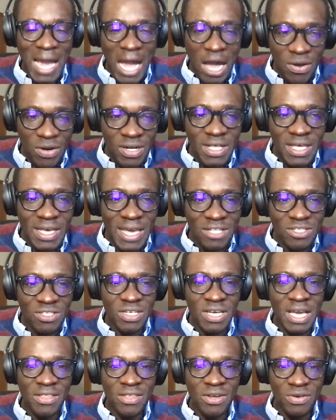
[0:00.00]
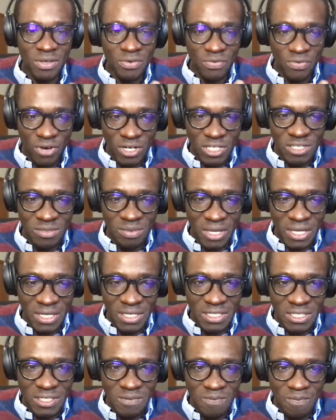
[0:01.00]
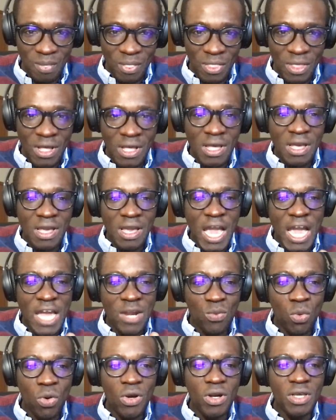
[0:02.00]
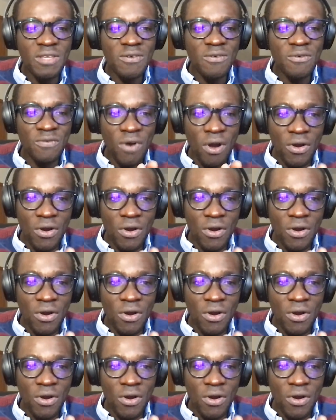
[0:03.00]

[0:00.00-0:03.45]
How did they get together in the first place? And what are the